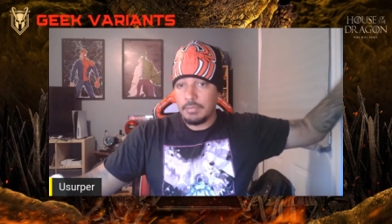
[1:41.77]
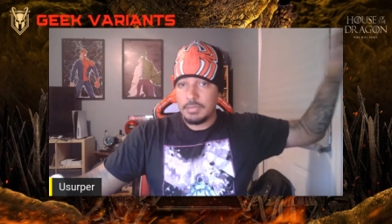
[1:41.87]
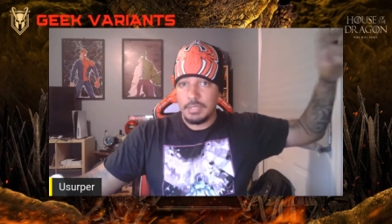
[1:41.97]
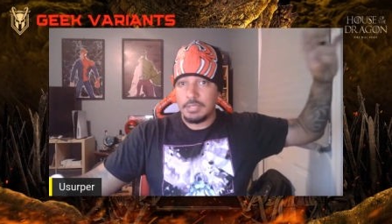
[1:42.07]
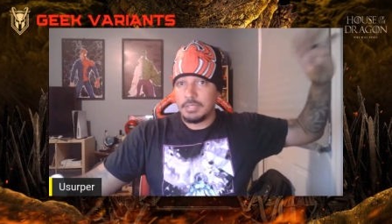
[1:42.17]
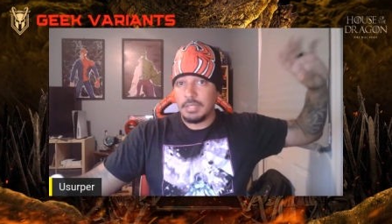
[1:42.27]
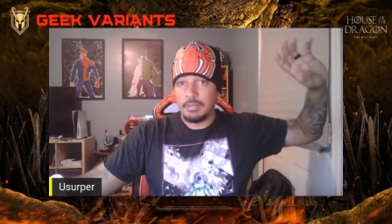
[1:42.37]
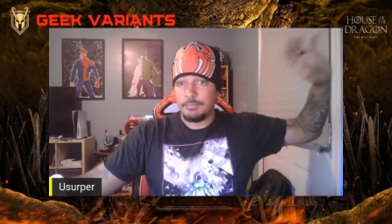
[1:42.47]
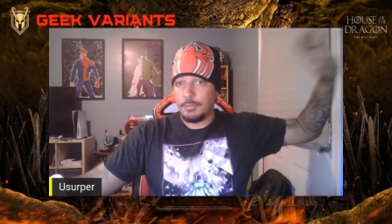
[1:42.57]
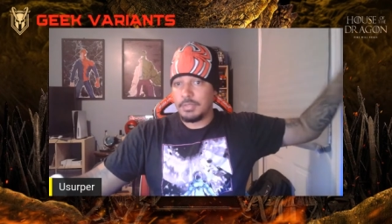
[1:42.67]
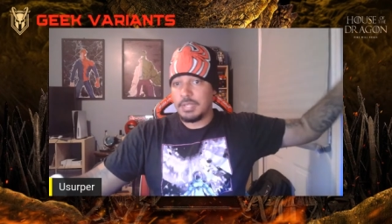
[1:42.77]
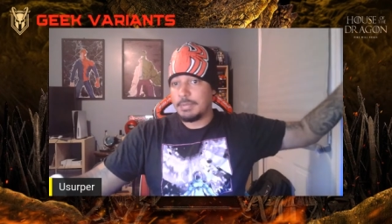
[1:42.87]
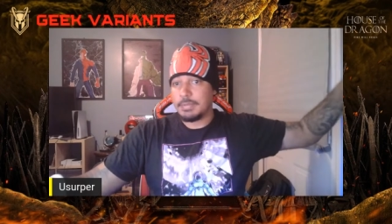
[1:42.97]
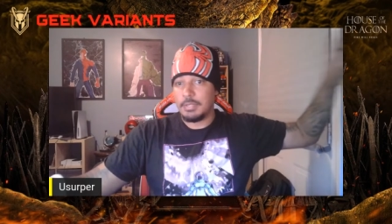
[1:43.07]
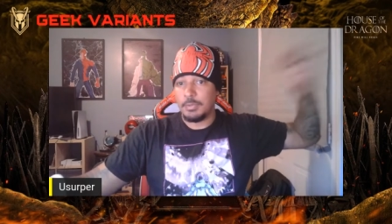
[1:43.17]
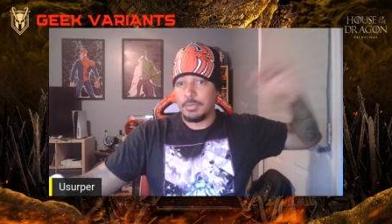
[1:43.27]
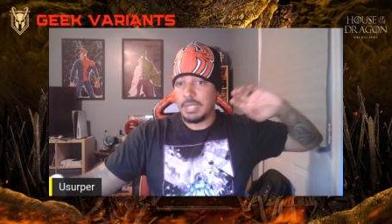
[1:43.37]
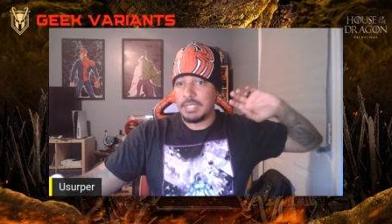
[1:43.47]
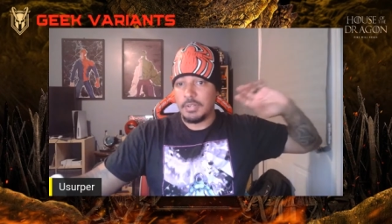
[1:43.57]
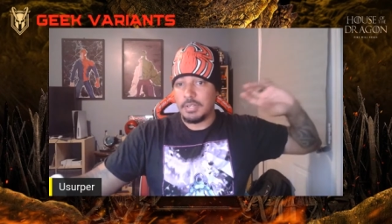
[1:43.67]
Since the first episode when
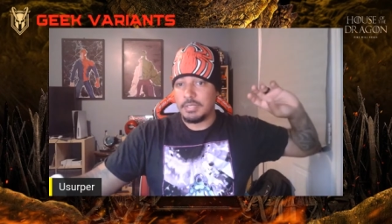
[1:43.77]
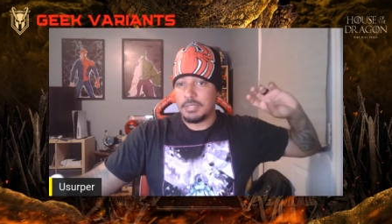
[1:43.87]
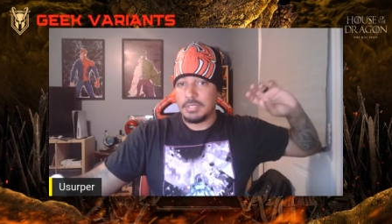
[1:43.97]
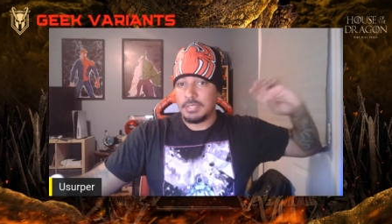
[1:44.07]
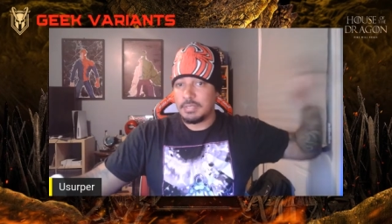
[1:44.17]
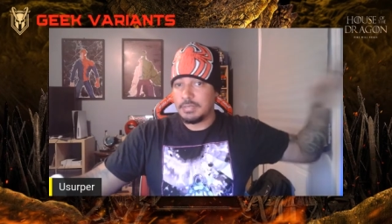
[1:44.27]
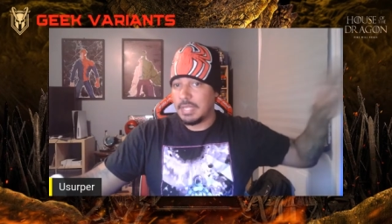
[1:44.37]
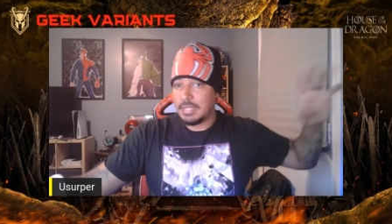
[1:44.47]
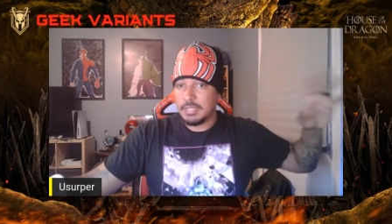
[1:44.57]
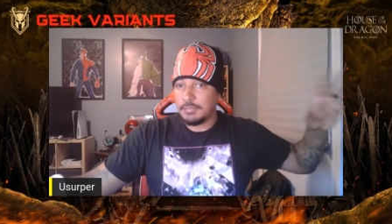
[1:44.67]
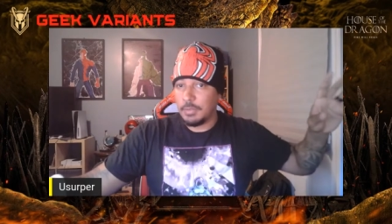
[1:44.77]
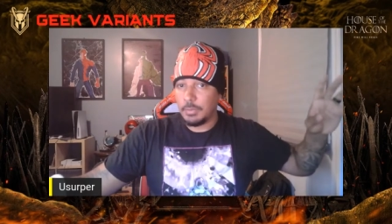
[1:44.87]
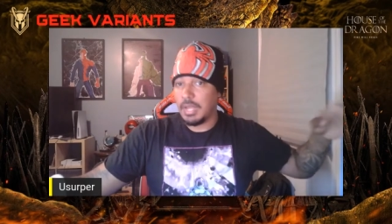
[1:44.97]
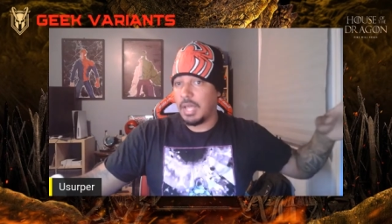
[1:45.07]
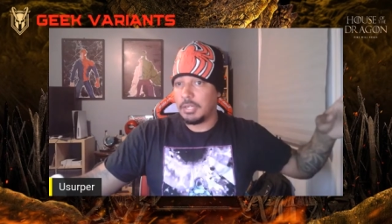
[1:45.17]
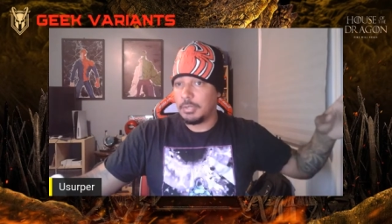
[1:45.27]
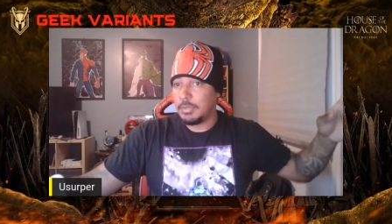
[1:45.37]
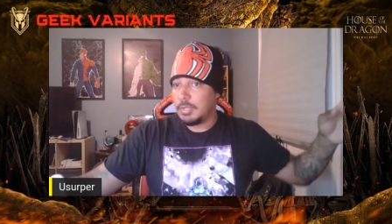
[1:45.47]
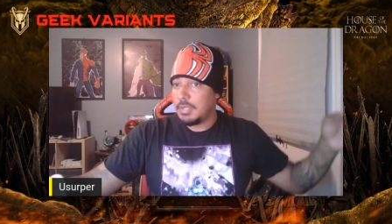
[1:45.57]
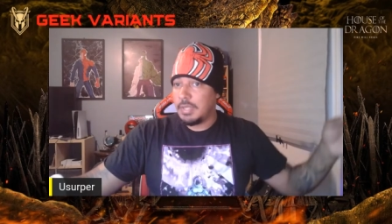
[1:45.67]
they started setting stuff up with Otto
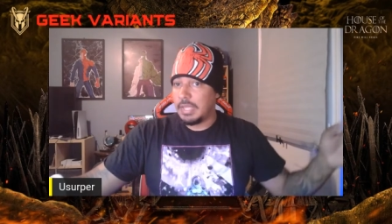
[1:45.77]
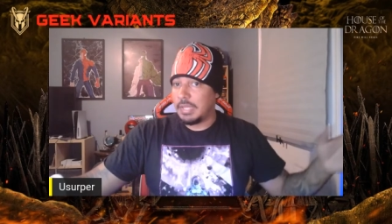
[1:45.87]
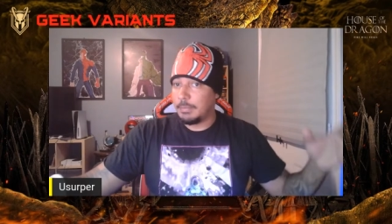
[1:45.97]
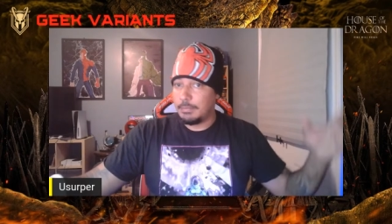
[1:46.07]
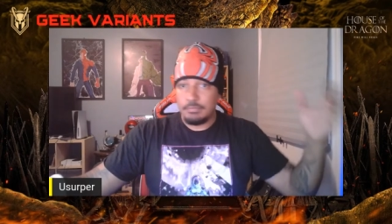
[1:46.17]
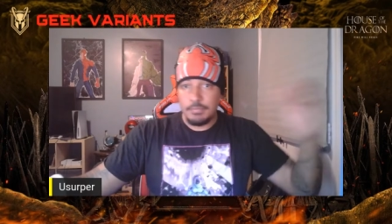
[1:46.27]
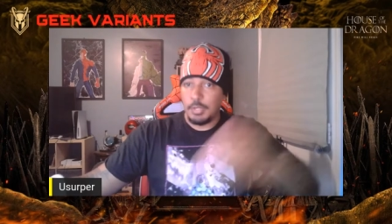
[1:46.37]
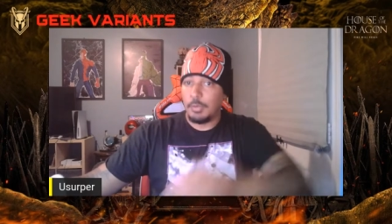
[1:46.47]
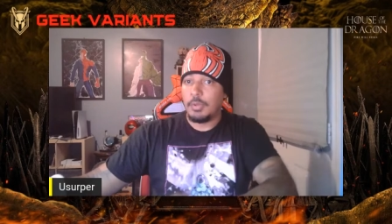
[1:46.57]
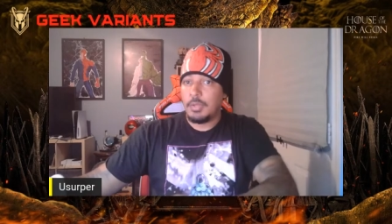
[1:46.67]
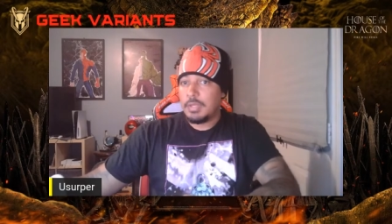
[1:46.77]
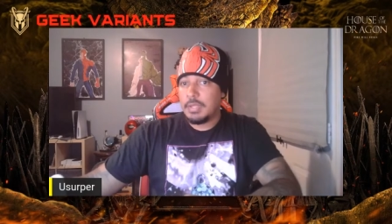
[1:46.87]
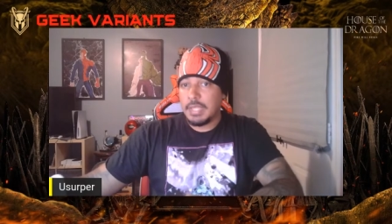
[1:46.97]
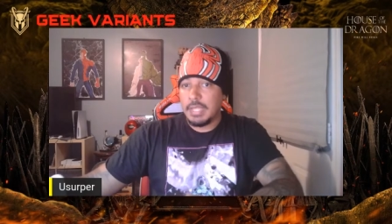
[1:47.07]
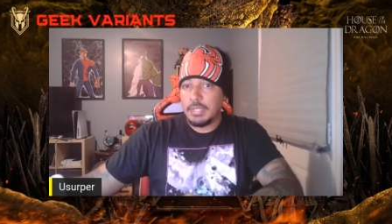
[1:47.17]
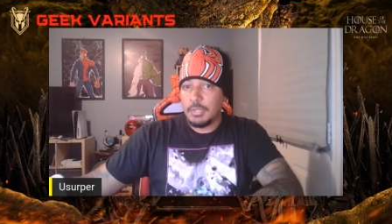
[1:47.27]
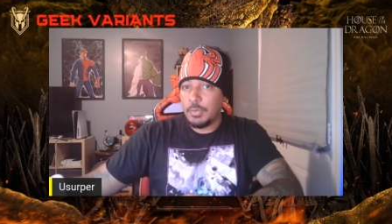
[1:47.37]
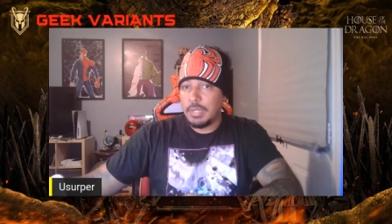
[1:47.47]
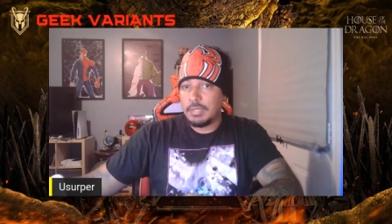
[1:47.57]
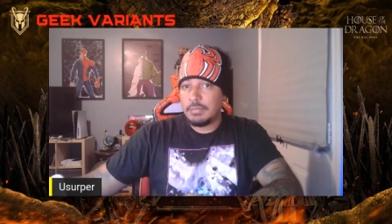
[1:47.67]
and him, you know, getting
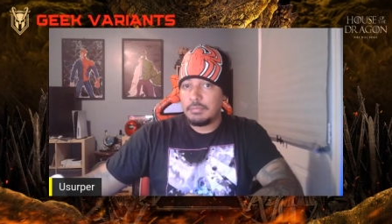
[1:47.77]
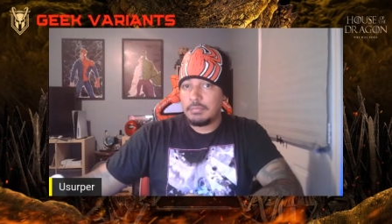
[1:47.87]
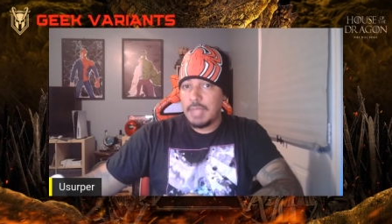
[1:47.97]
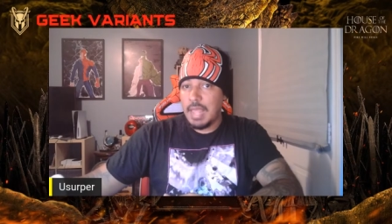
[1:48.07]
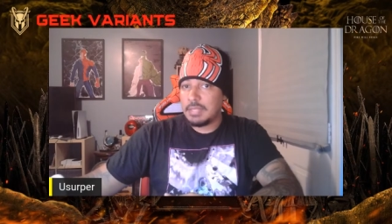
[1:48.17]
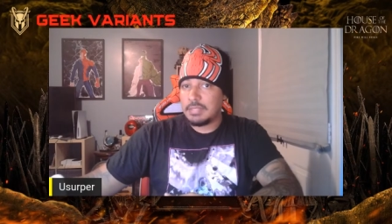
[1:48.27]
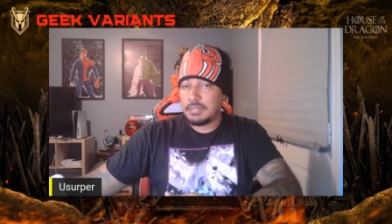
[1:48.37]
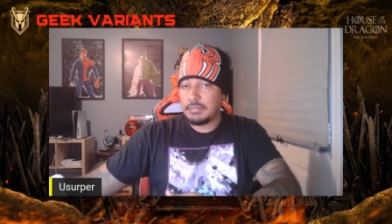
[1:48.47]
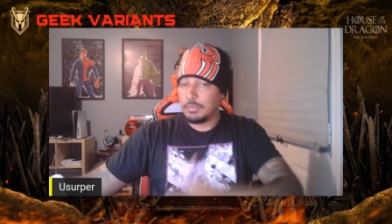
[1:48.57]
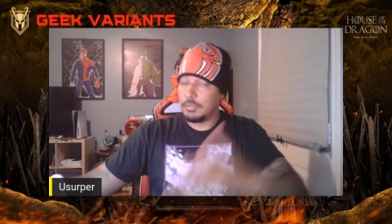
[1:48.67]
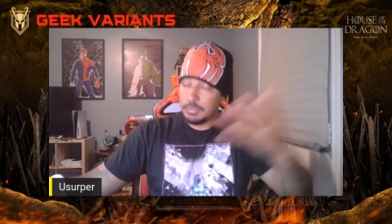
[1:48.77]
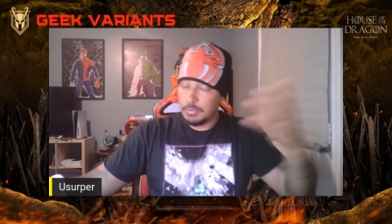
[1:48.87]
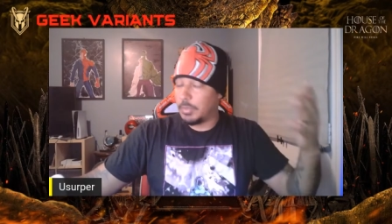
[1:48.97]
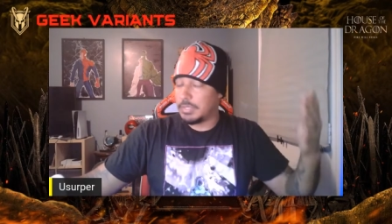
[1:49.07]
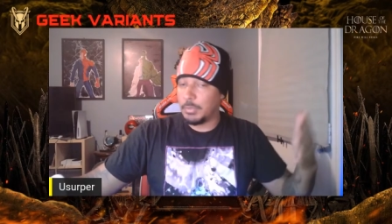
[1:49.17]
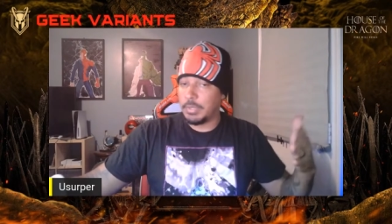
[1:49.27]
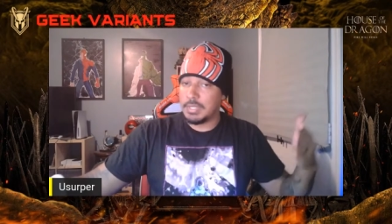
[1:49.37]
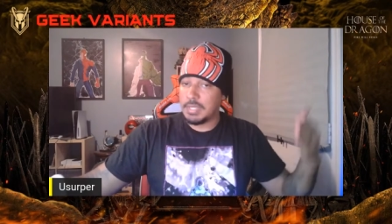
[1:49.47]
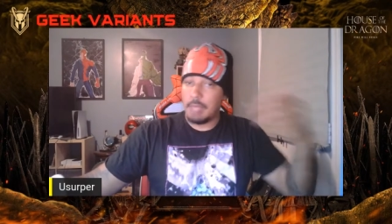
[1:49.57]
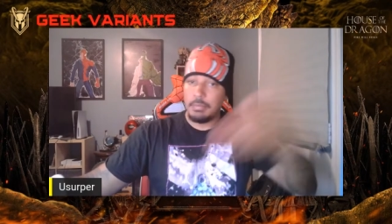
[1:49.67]
Queen Alicent or wasn't queen of
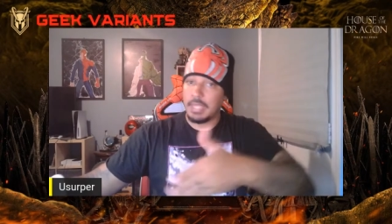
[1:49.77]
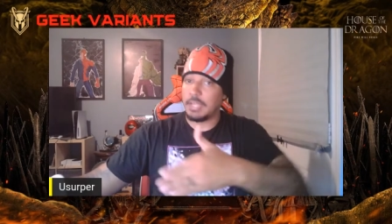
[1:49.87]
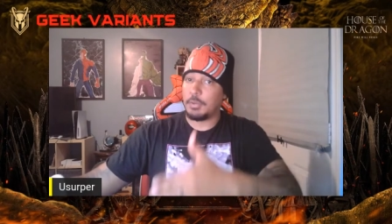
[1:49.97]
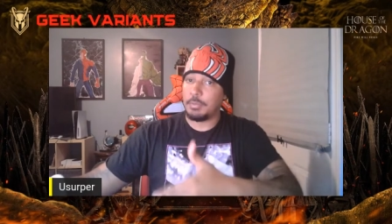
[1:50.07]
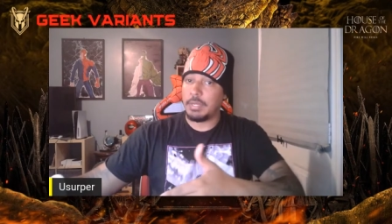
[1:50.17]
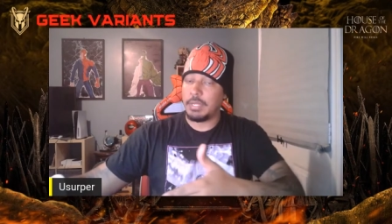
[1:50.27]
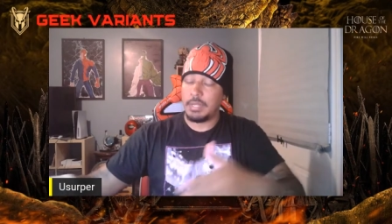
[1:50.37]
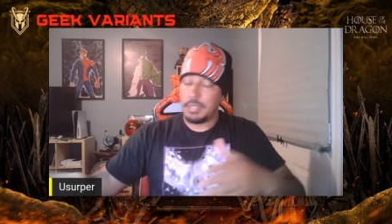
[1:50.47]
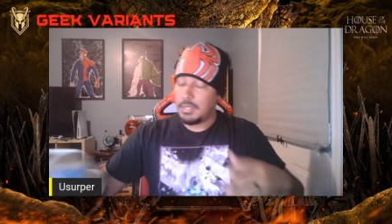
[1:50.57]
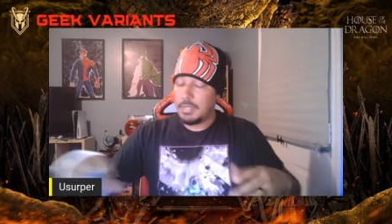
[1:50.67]
time, but getting her put in.